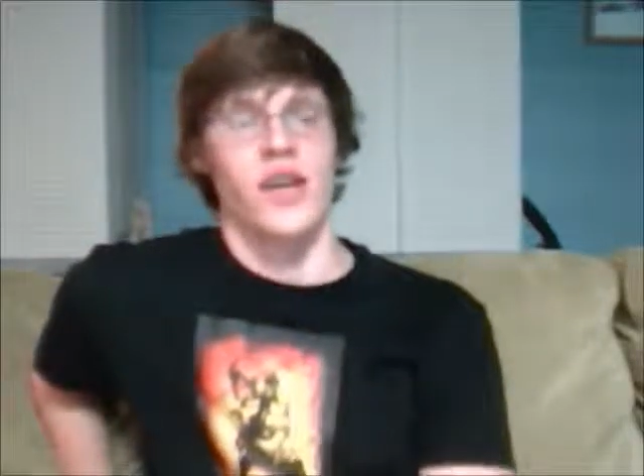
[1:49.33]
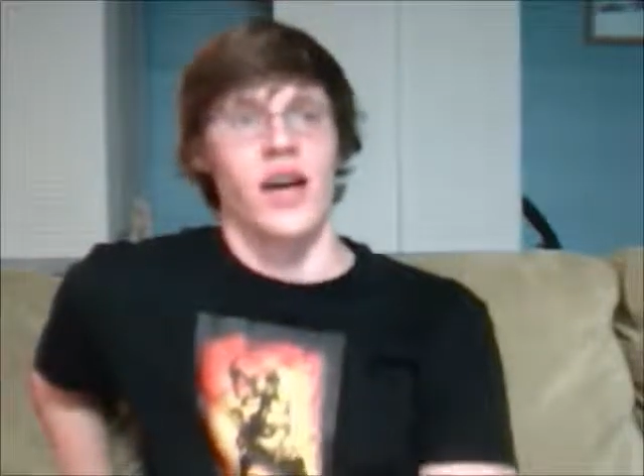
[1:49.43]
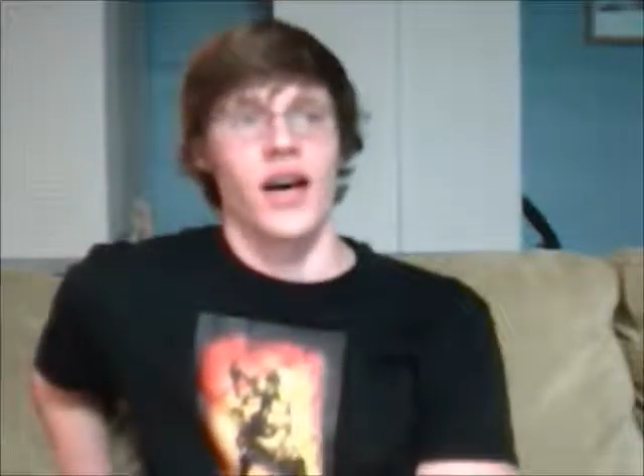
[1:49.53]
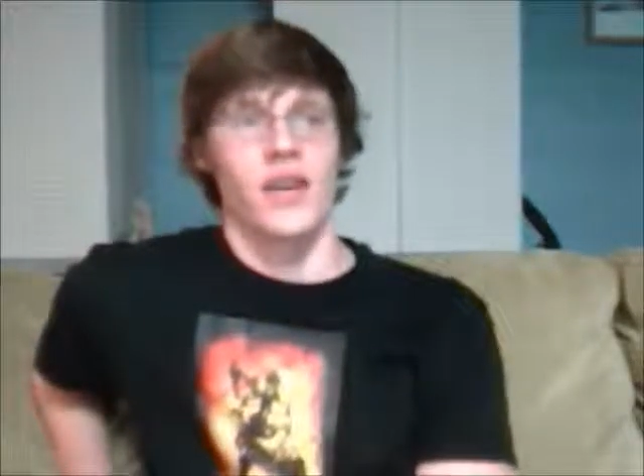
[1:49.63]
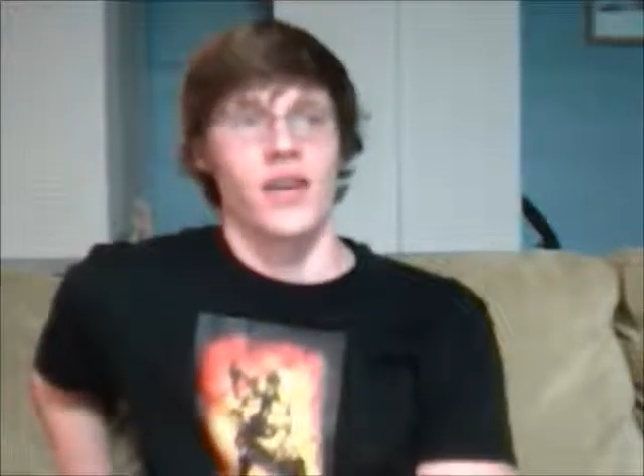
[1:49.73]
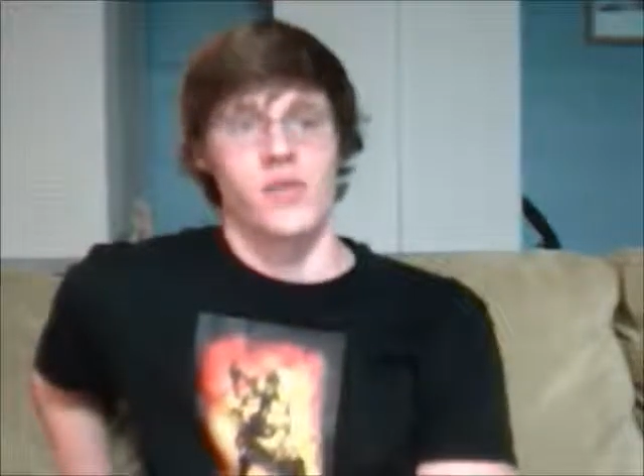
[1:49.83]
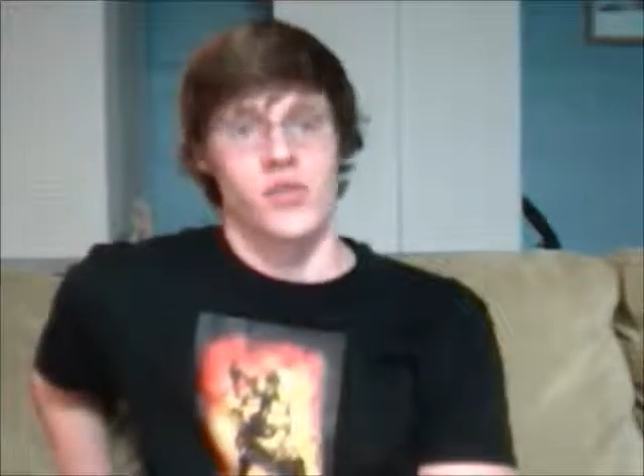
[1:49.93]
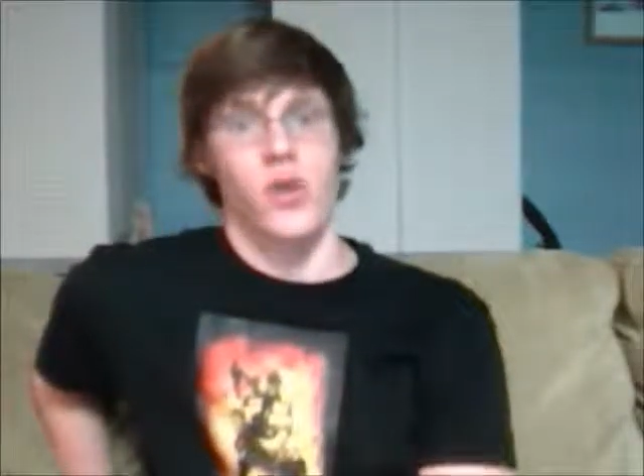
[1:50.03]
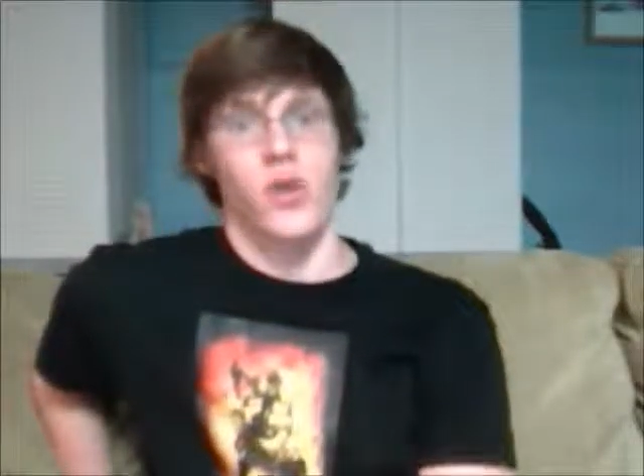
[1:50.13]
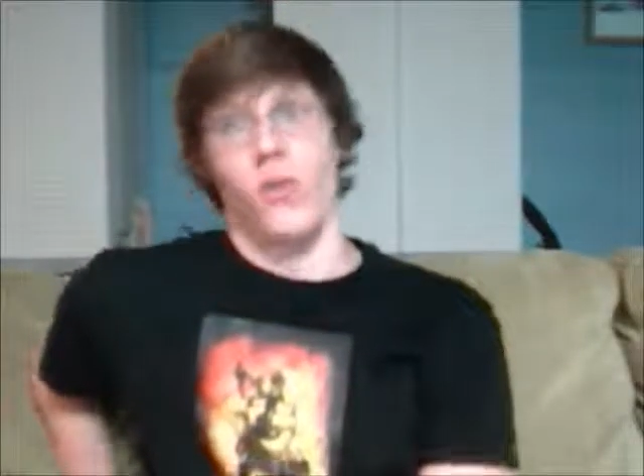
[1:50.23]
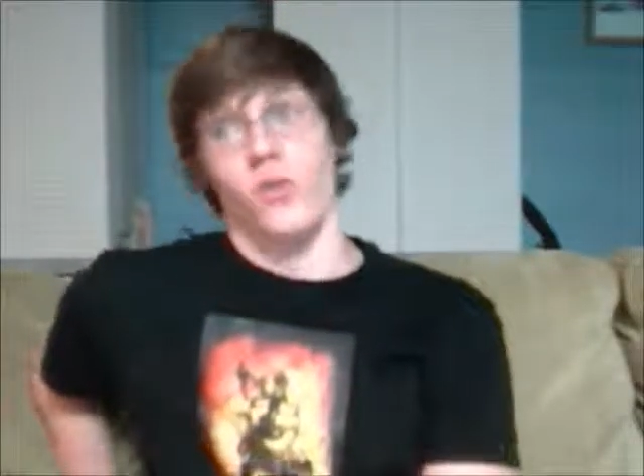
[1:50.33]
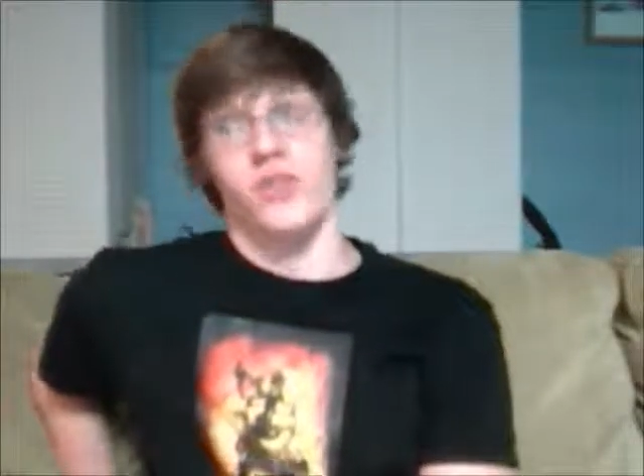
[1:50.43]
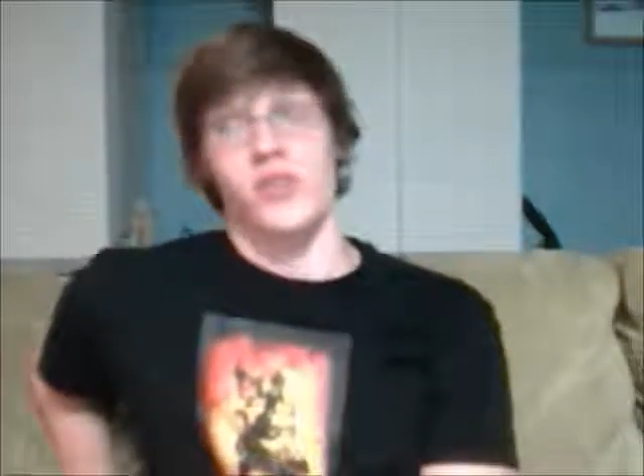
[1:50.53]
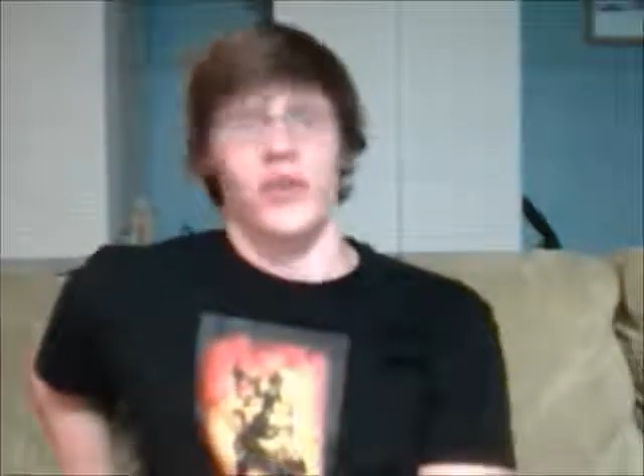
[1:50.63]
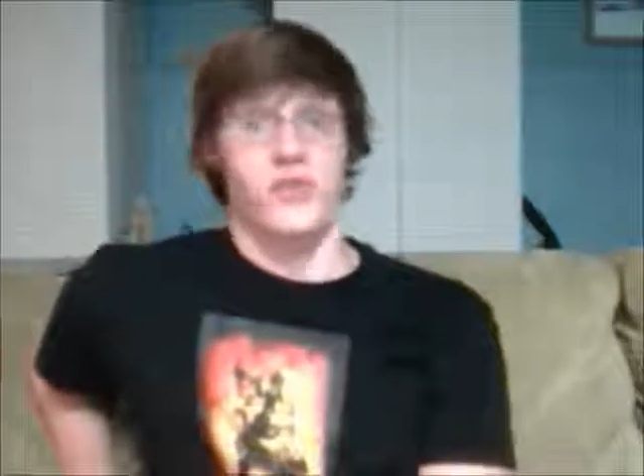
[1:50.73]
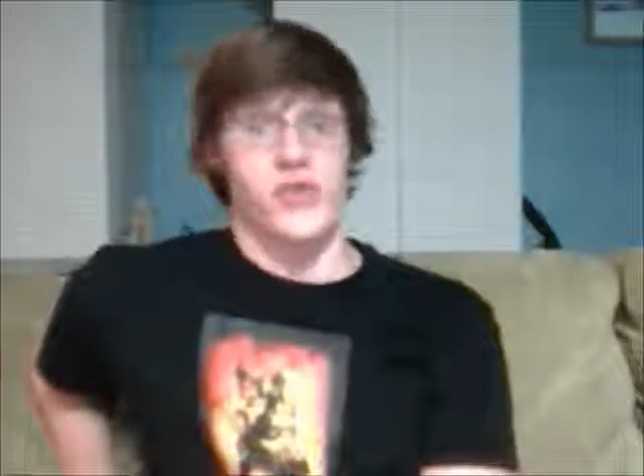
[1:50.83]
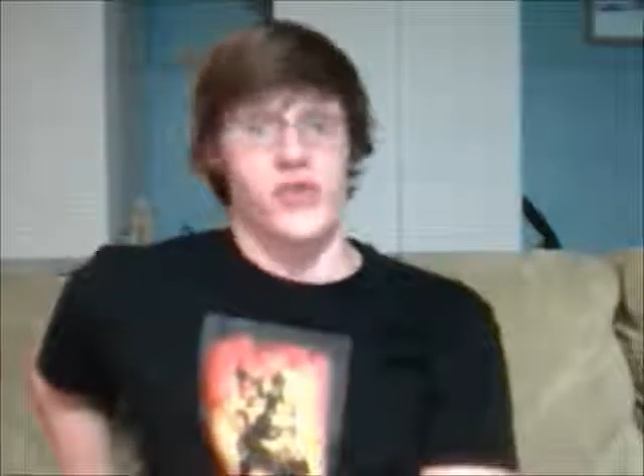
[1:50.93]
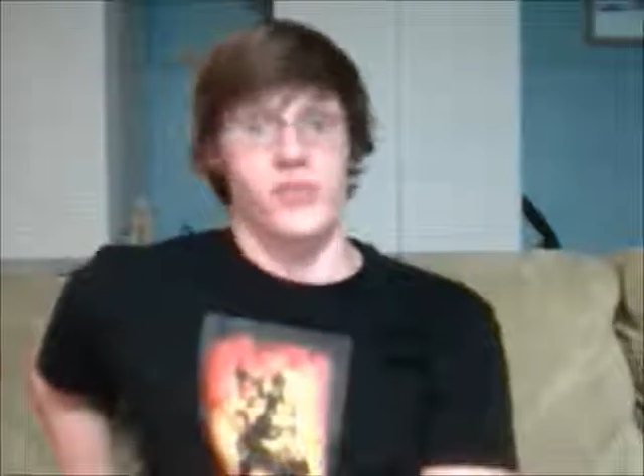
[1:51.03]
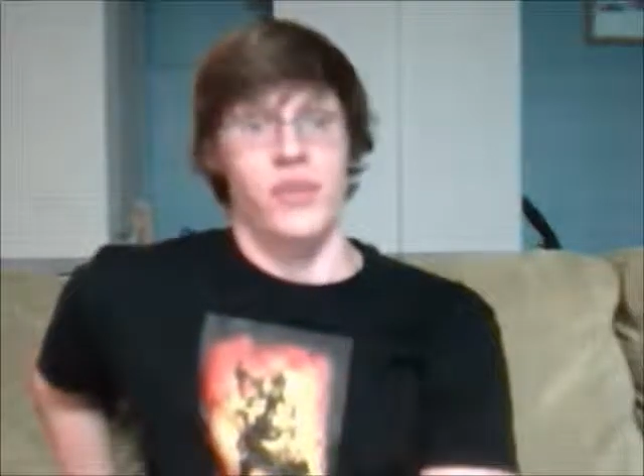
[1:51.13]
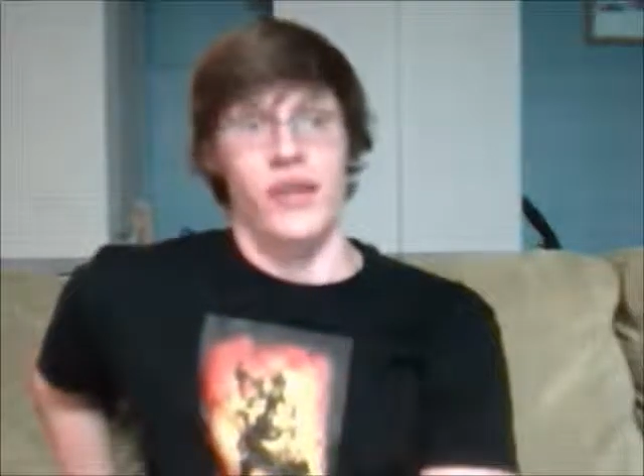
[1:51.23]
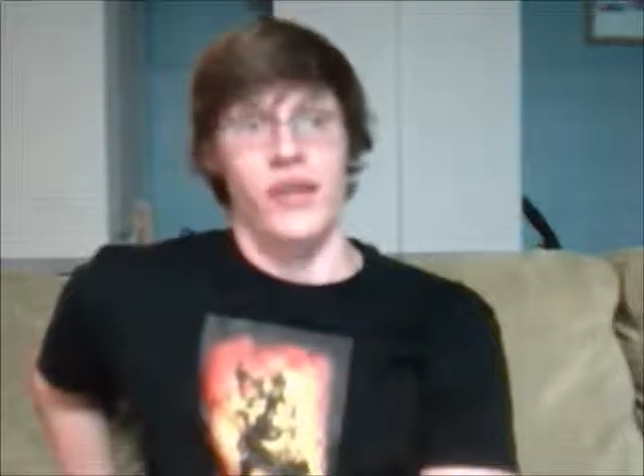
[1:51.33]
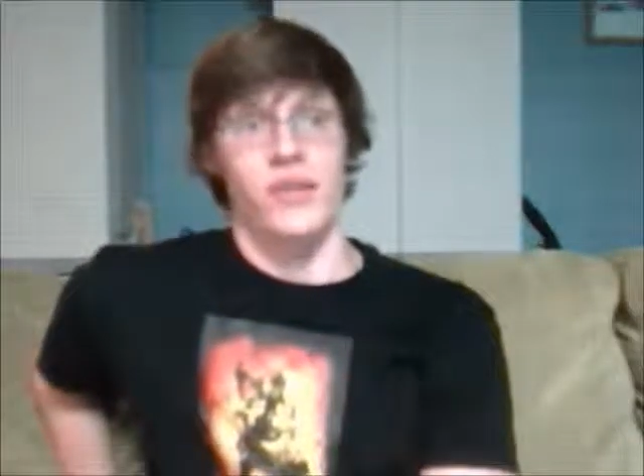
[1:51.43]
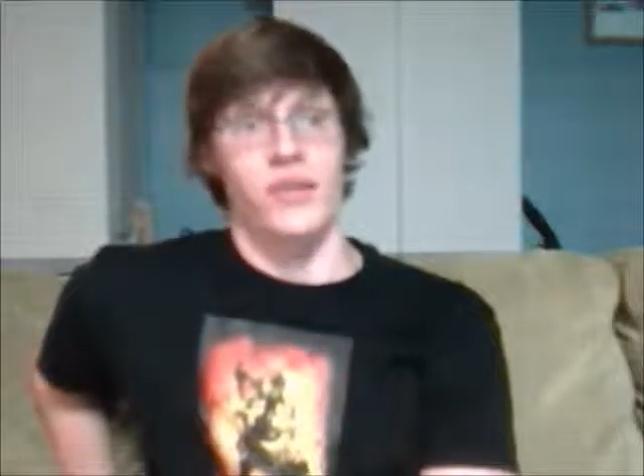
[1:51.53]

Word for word: I love Star Wars. I love Treasure Planet.